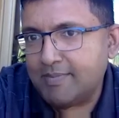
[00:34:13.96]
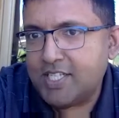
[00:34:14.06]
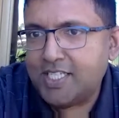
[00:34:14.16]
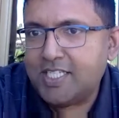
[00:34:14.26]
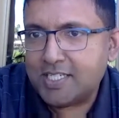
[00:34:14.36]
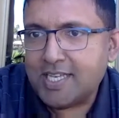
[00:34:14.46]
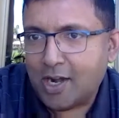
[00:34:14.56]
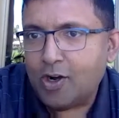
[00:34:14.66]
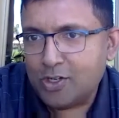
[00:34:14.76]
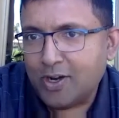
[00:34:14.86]
teachers are
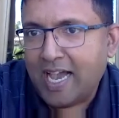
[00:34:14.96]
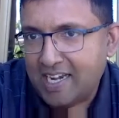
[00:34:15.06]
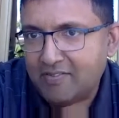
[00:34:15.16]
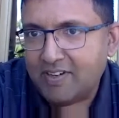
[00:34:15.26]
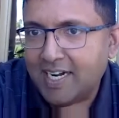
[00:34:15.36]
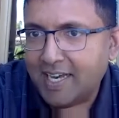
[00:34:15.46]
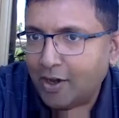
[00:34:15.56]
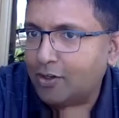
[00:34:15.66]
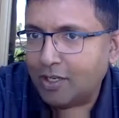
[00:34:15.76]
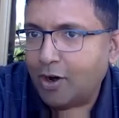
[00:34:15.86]
also kind of learning
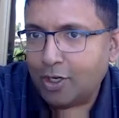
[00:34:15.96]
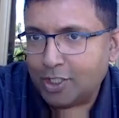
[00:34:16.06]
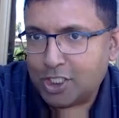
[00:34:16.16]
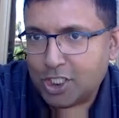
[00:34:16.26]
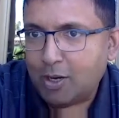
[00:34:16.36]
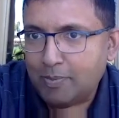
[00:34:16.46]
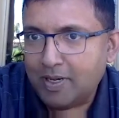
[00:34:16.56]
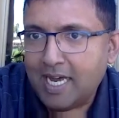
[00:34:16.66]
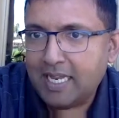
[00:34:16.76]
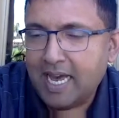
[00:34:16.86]
on the job
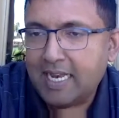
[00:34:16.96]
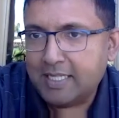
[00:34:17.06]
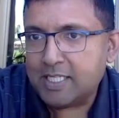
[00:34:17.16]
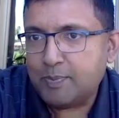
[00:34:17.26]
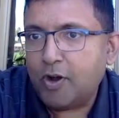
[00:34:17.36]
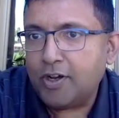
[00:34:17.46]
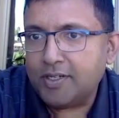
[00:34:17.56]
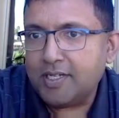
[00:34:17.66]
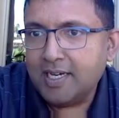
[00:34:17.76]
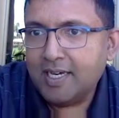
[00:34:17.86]
at this point.